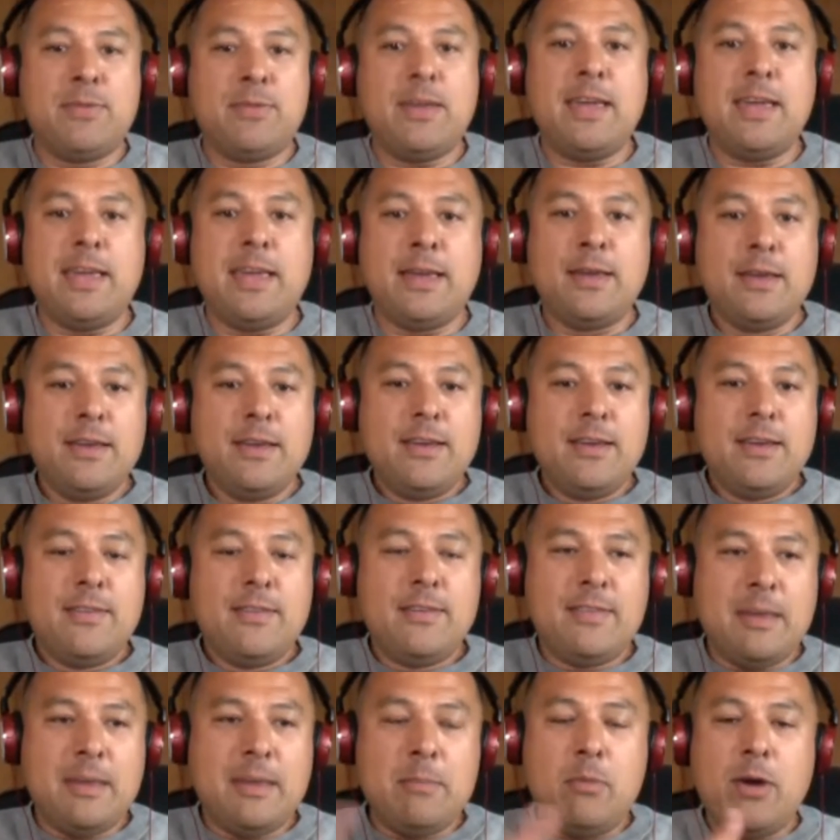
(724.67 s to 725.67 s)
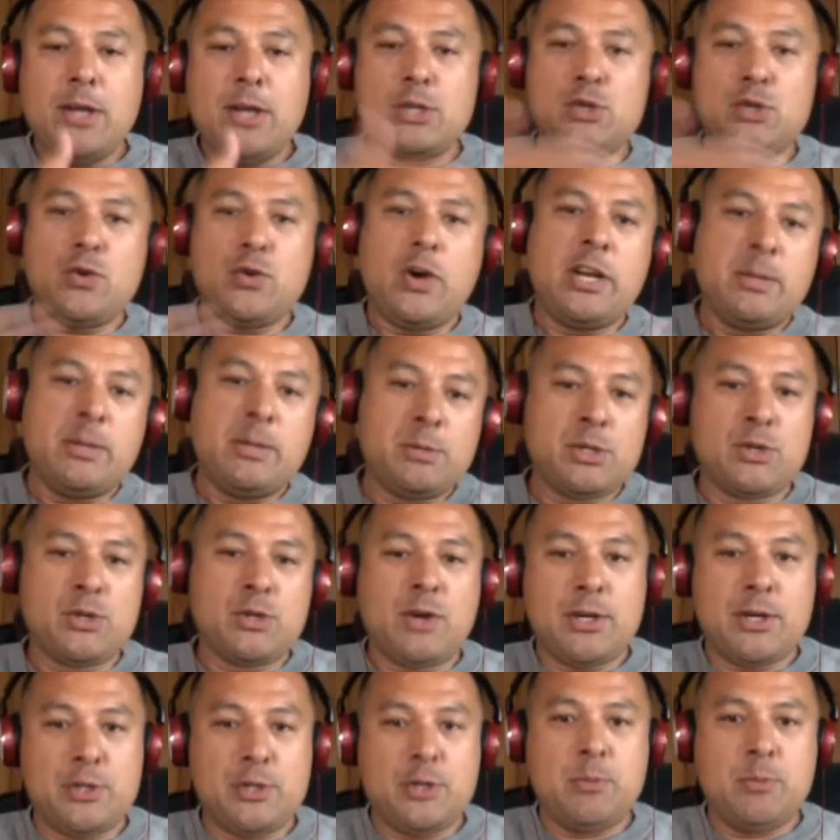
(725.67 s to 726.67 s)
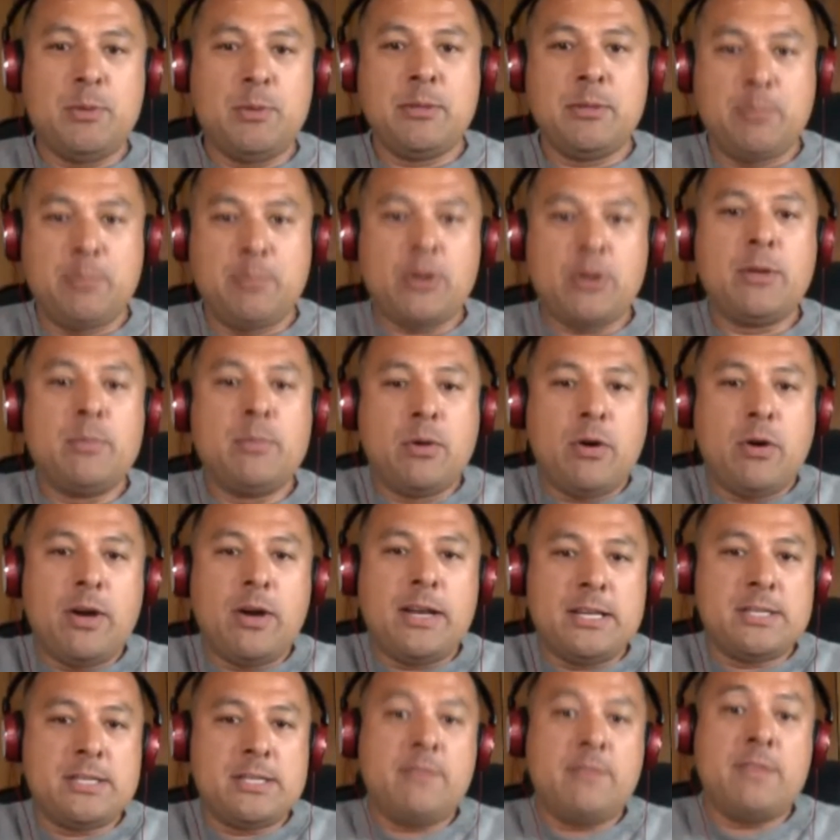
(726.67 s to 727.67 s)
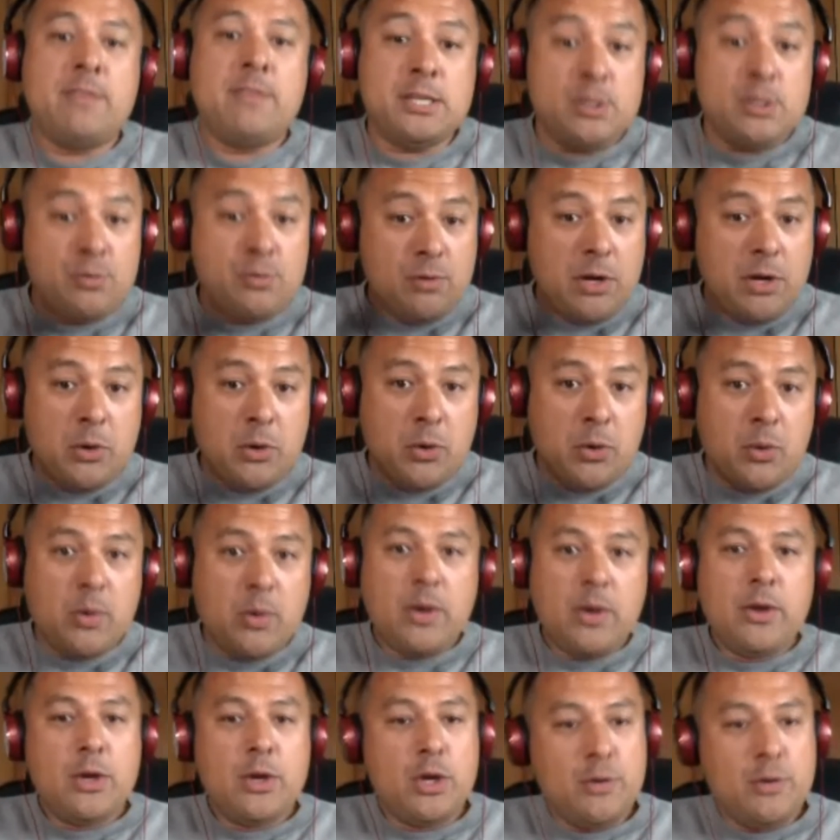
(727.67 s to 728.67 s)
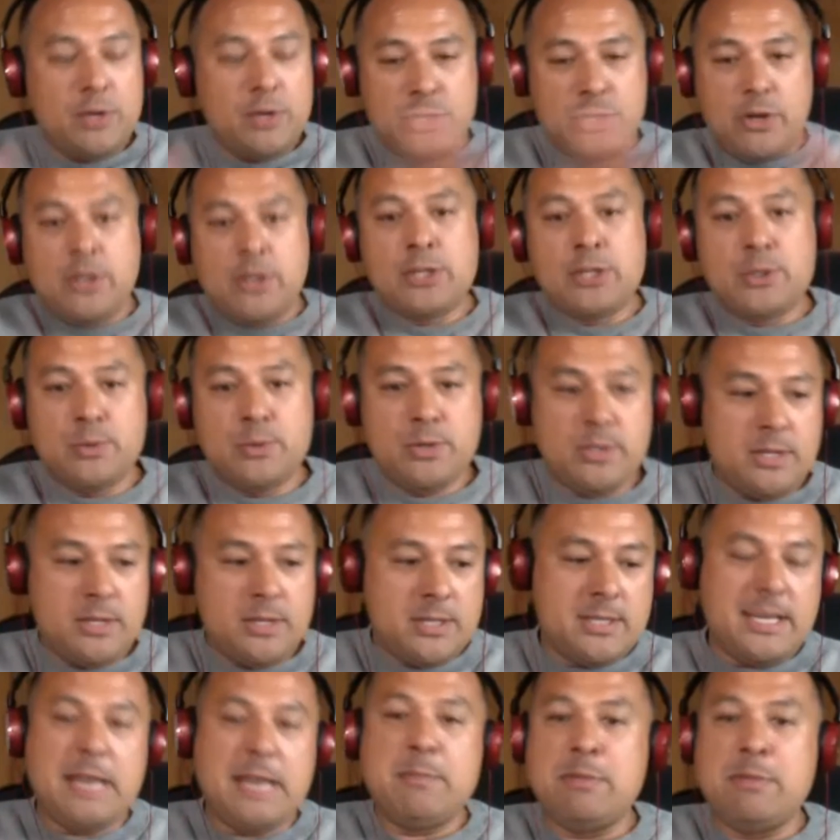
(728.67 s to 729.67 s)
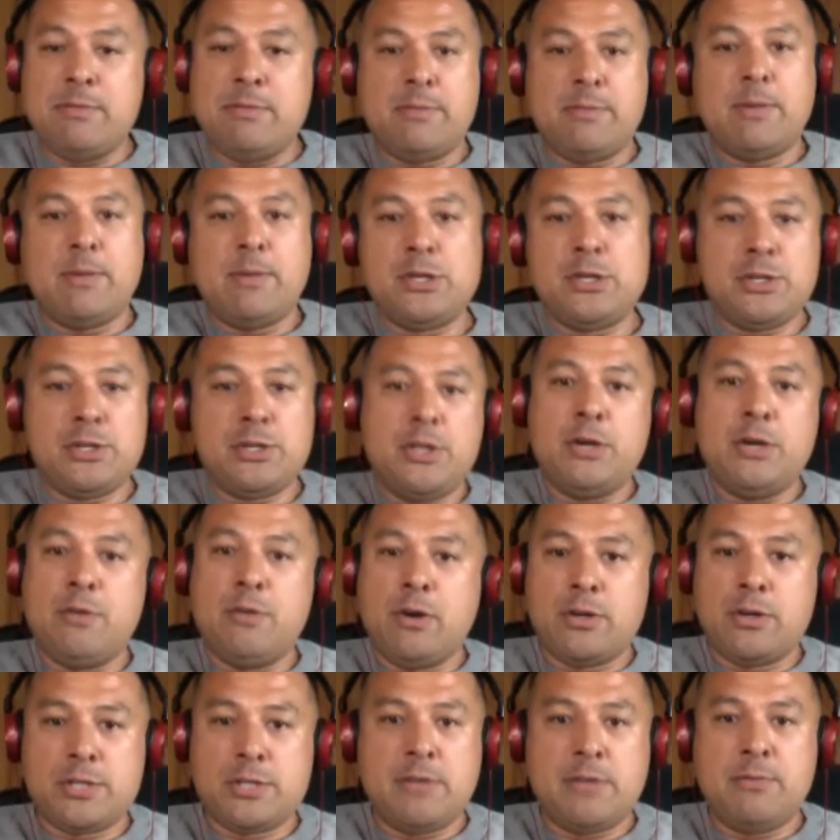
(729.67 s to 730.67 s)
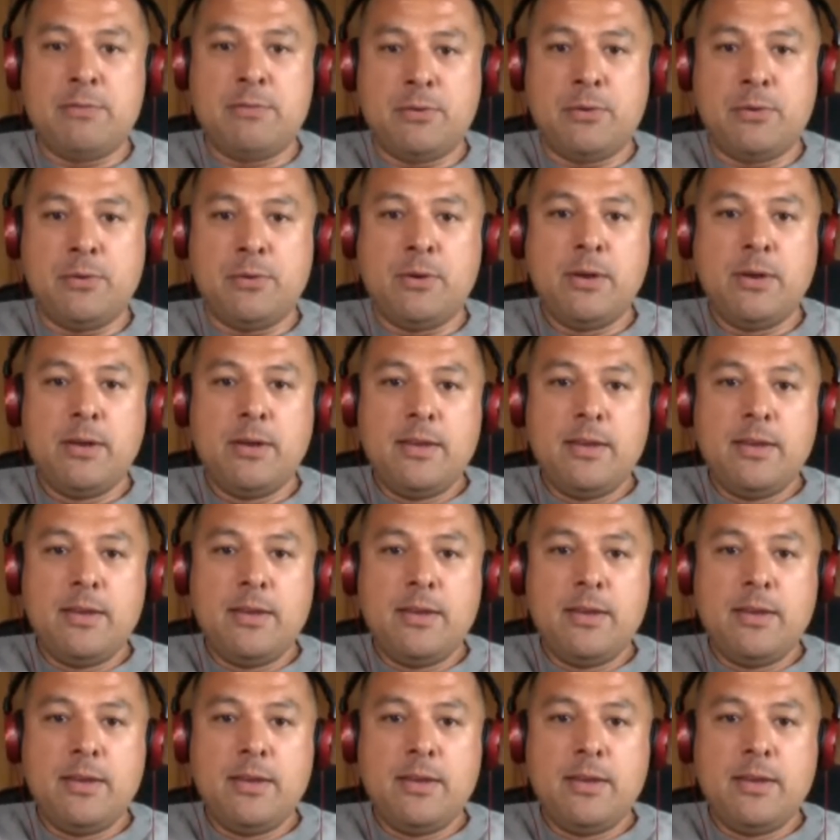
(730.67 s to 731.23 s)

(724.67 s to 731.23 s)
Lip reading: thing, that they might try and obstruct you, but the bottom line is that if this is real, you're entitled to the same information that you're asking for.